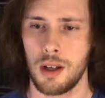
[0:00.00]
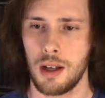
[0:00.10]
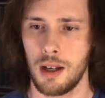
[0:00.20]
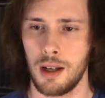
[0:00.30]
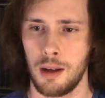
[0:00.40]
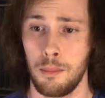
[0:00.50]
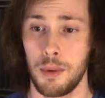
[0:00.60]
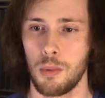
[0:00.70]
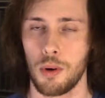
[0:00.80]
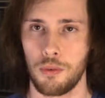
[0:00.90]

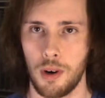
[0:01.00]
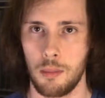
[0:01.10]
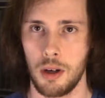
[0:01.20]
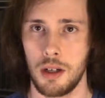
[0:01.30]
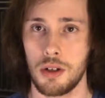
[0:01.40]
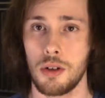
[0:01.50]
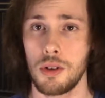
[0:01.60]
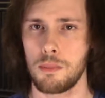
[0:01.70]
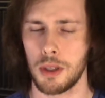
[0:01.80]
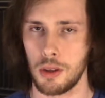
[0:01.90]
There were frame rate
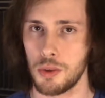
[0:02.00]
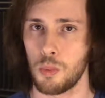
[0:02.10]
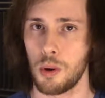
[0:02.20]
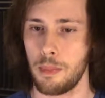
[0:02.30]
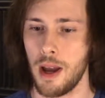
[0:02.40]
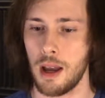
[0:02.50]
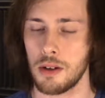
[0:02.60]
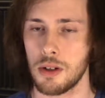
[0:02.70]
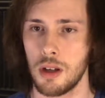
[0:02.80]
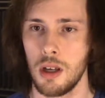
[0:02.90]
issues, but those were
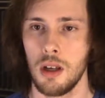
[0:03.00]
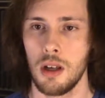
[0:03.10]
patched.